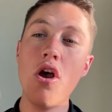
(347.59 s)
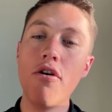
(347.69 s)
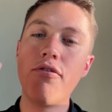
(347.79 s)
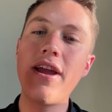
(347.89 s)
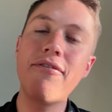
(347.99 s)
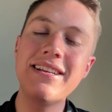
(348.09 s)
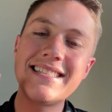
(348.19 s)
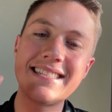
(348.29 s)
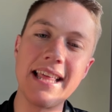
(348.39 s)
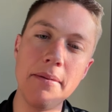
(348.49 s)
For every
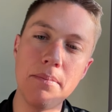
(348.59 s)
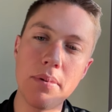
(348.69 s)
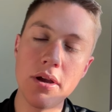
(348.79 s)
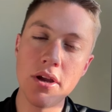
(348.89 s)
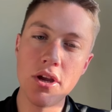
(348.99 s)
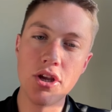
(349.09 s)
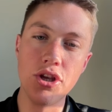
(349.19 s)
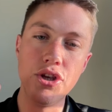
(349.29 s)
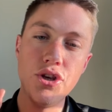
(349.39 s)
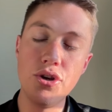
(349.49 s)
step
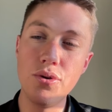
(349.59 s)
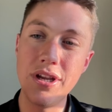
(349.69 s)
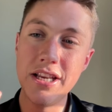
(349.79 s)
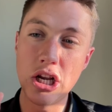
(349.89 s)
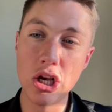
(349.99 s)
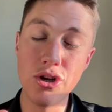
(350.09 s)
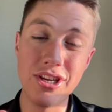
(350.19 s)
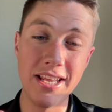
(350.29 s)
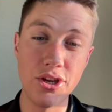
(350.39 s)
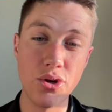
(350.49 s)
you
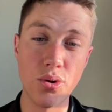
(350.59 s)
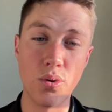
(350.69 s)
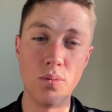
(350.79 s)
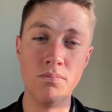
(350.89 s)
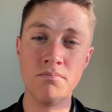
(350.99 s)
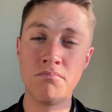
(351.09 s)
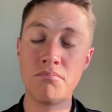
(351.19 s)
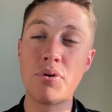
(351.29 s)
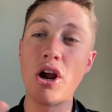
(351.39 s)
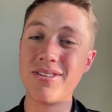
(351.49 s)
include in your
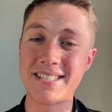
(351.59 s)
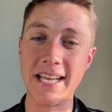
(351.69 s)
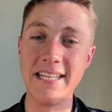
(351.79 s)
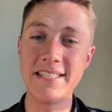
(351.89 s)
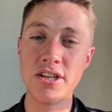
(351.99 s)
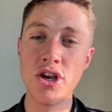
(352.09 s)
process,